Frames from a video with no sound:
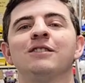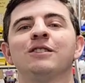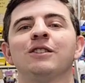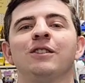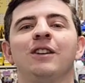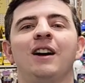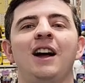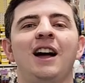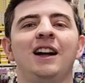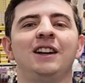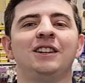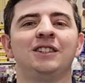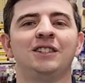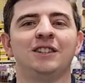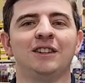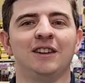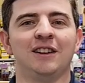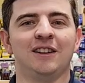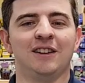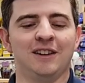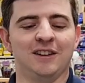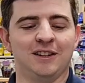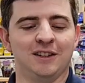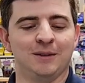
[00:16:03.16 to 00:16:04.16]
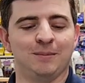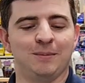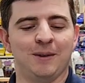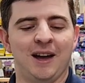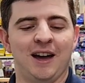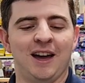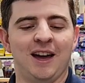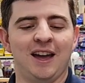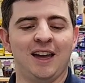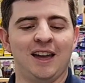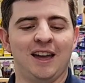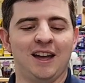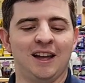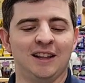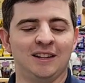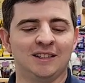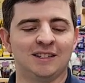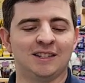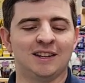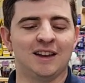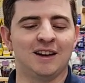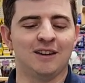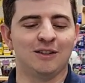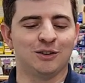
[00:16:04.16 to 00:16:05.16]
Crashes by N
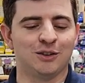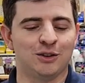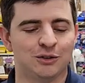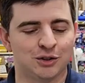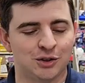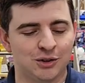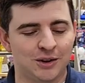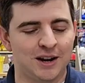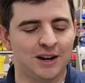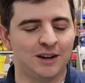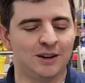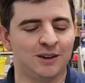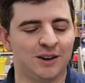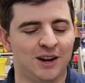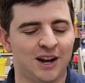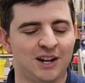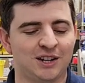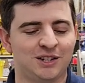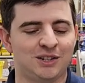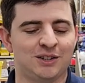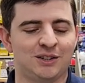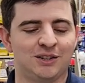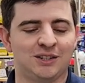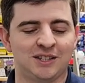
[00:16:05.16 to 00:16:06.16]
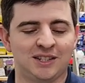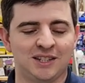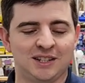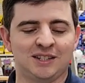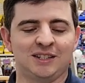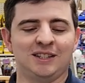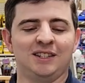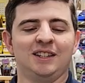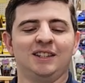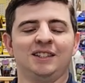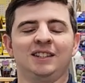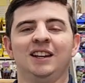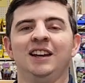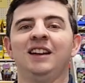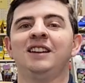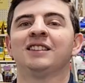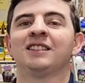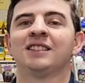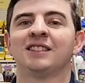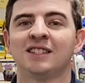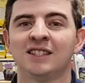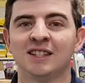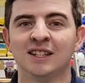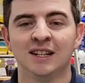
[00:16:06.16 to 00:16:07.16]
Scale Train Crasher
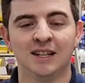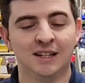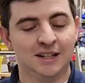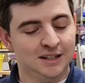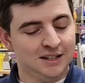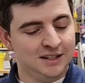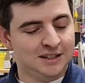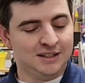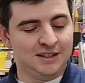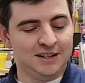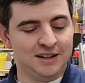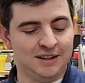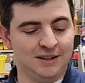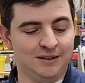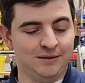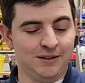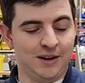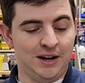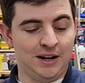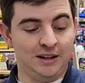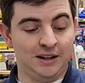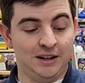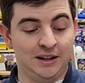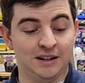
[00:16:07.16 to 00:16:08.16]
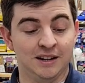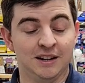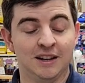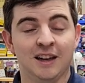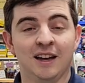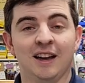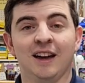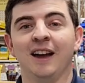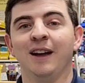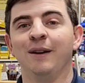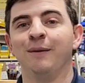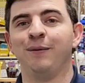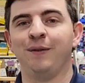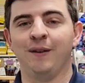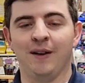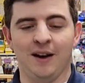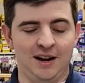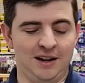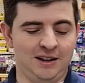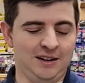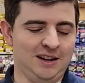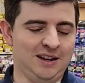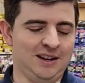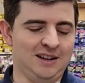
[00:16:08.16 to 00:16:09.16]
66. Sounds violent. And
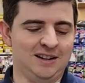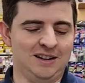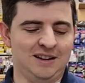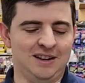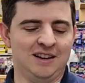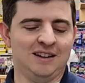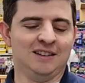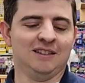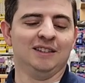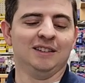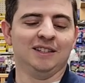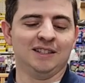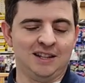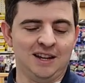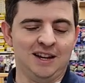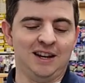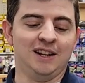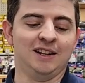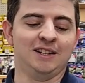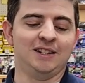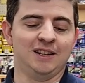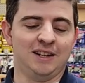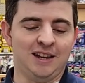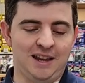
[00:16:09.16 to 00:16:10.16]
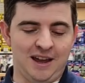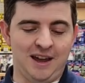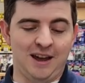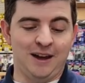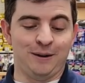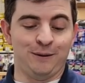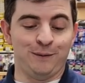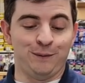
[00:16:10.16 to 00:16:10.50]
finally, Nicolas Cage again